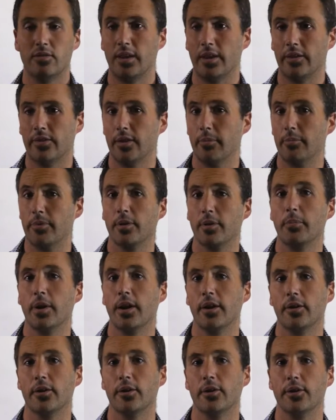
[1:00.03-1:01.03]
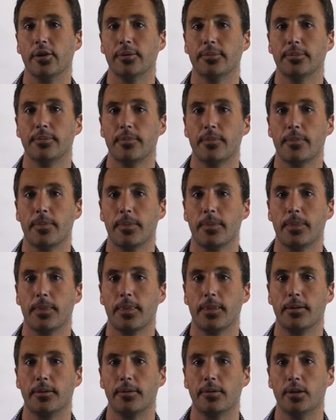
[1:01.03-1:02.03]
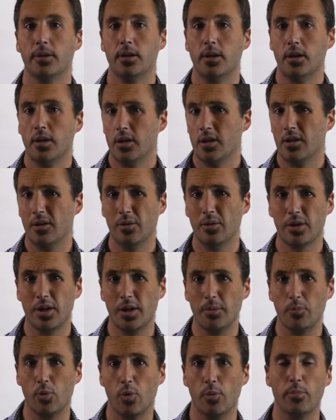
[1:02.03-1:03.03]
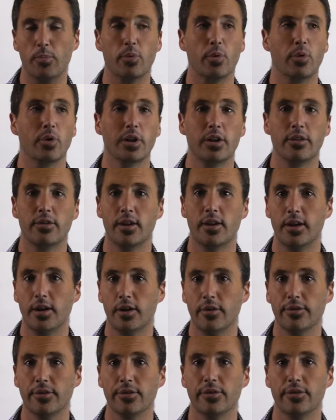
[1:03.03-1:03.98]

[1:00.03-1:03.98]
that something may occur. All right. Looking more broadly than health